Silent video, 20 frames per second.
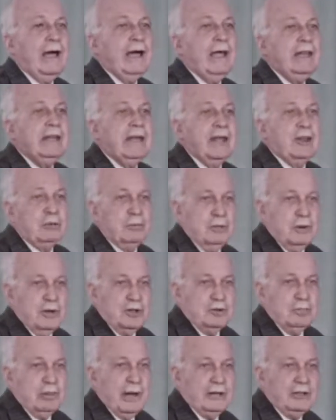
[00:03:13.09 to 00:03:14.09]
In other
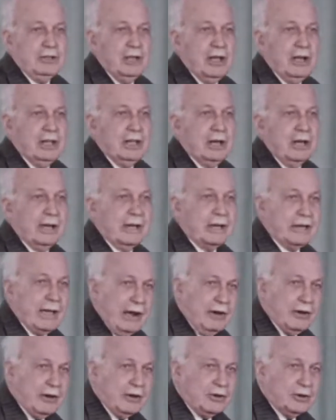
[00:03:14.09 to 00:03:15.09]
words, by turning on a
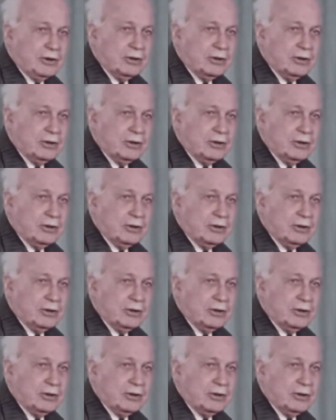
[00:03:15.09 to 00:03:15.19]
current.